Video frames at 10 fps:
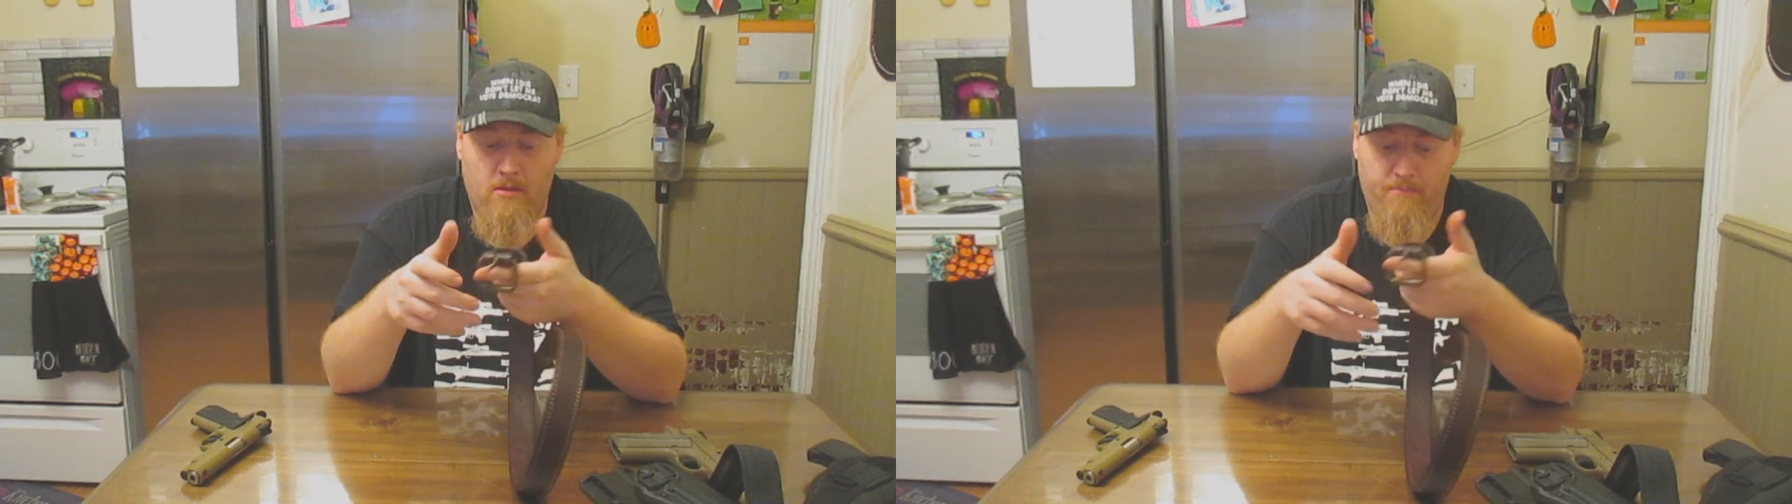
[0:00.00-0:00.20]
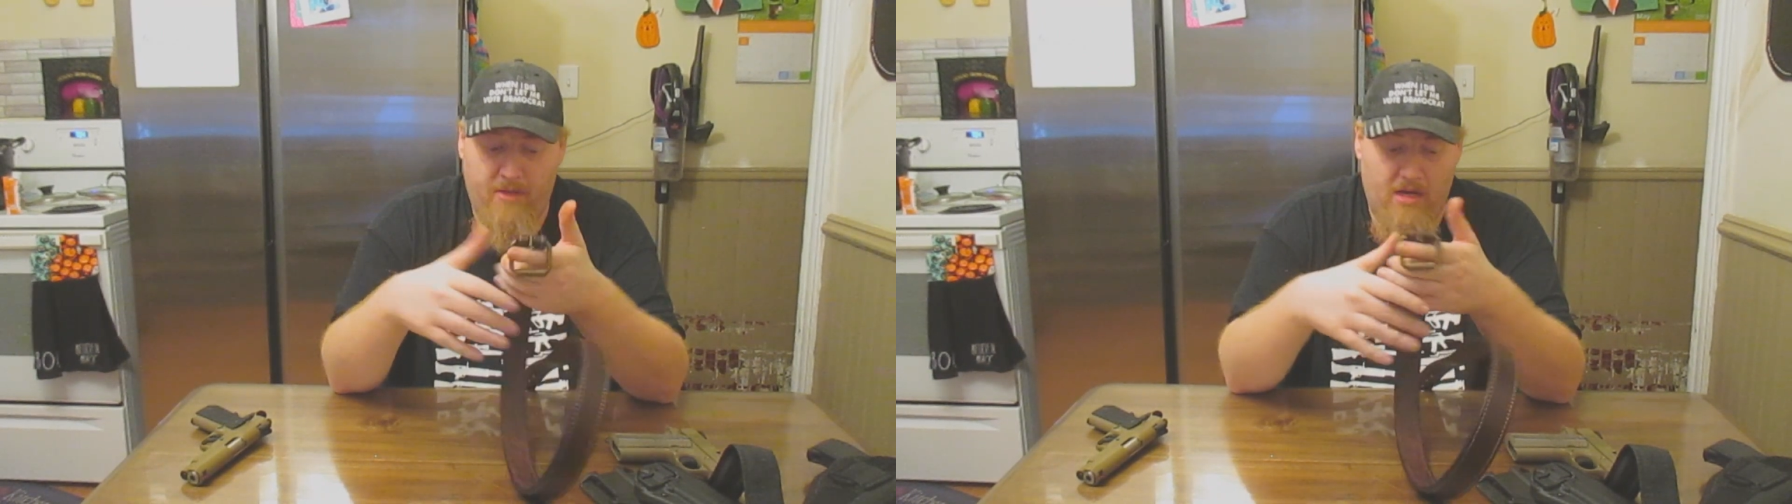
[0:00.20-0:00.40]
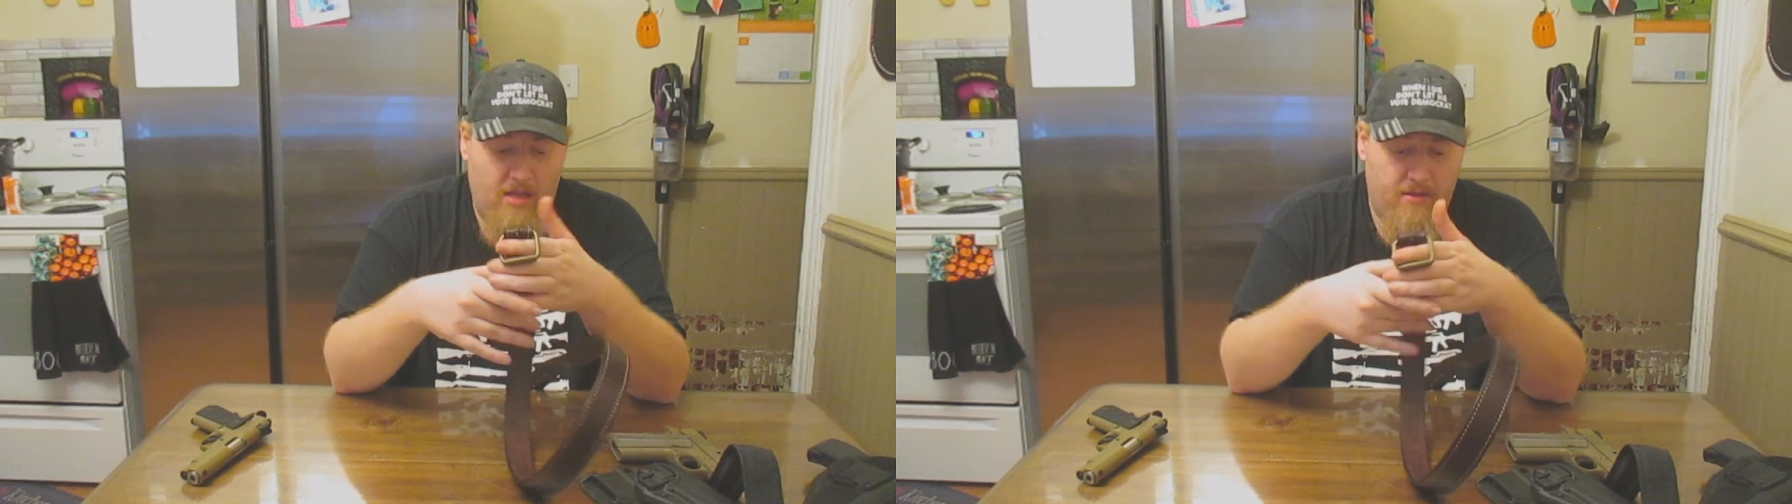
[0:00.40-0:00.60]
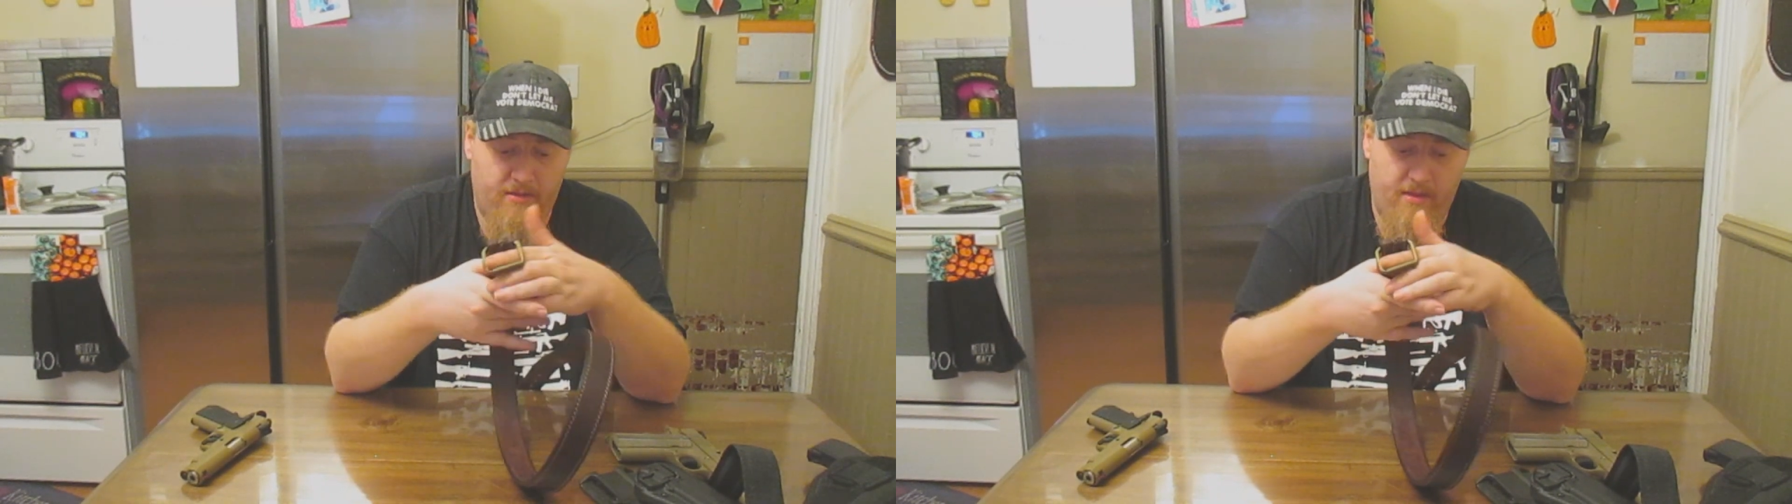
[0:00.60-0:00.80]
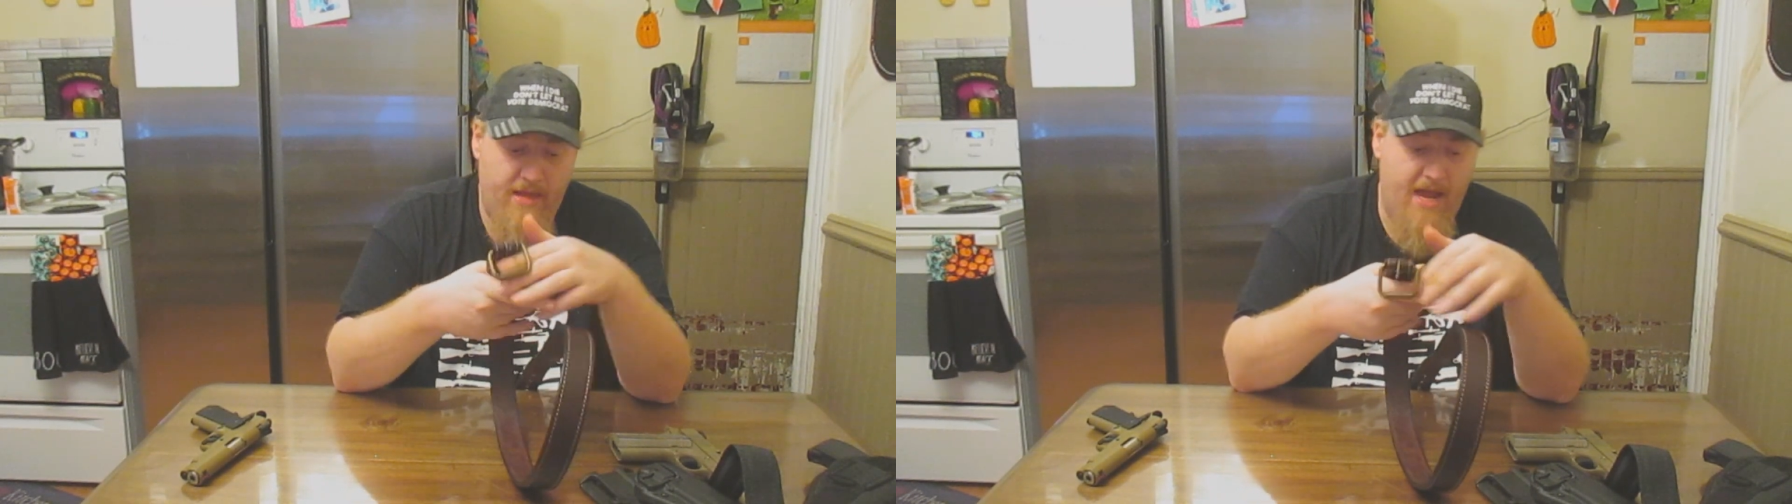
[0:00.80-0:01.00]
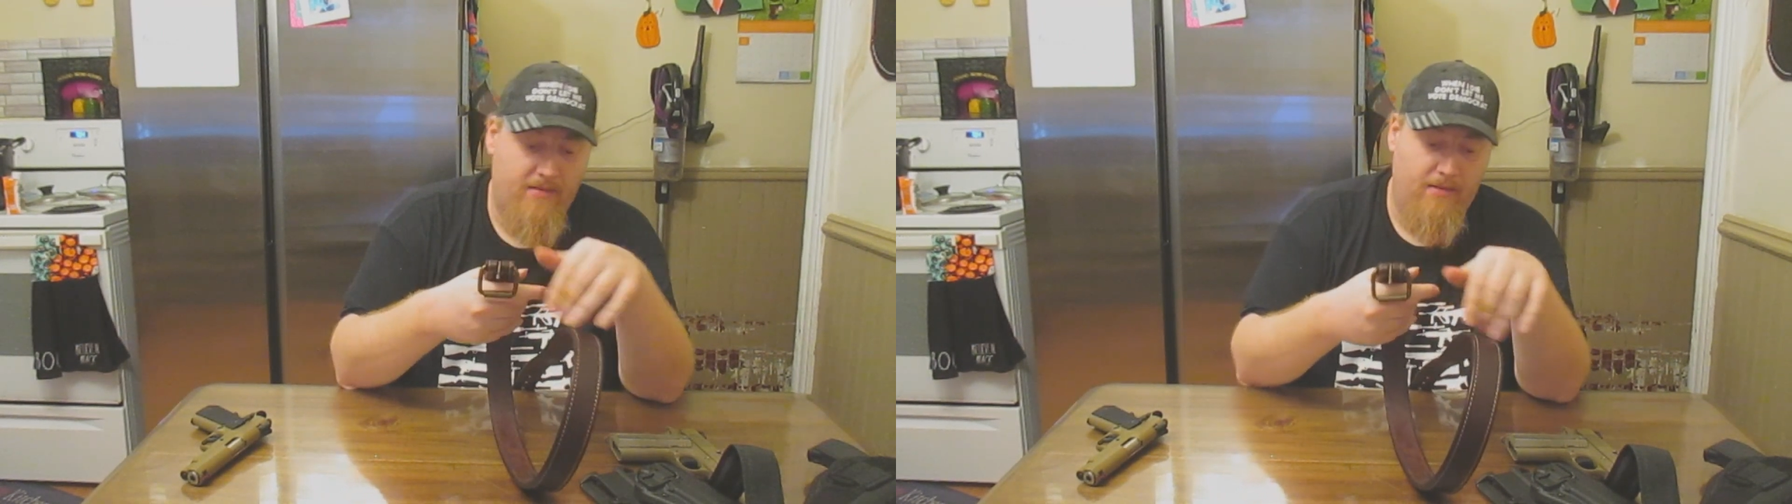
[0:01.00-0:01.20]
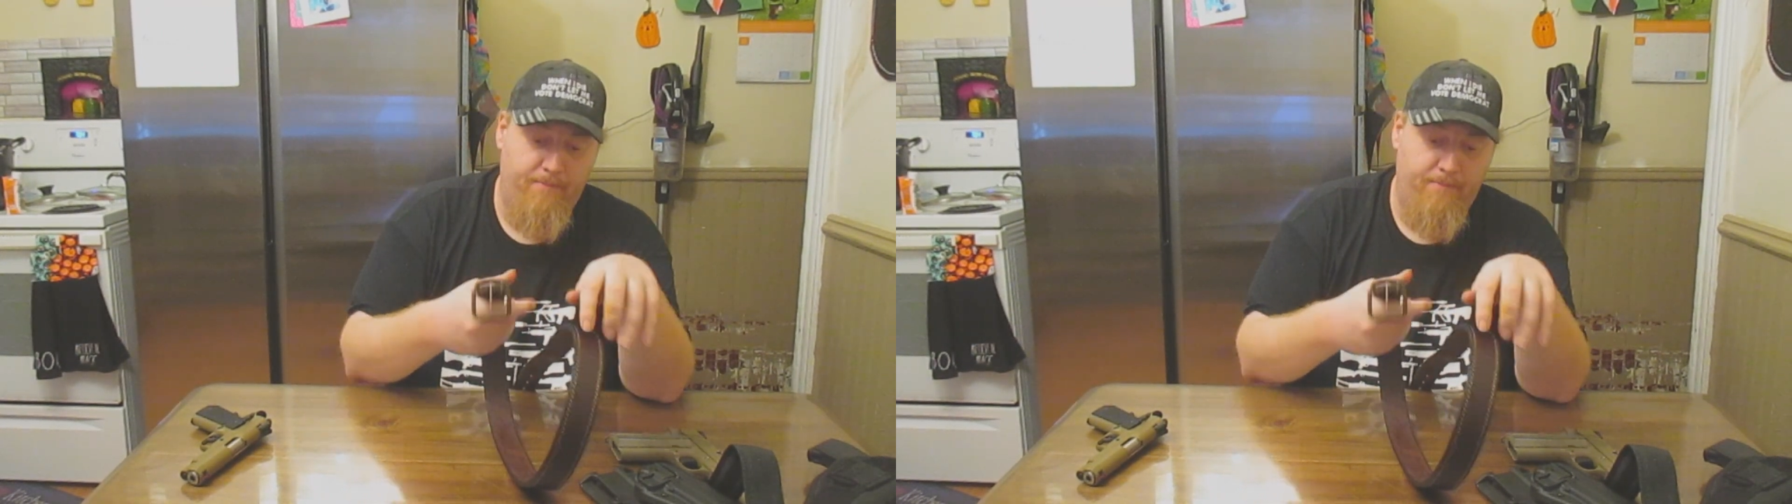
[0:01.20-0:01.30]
But other than that, the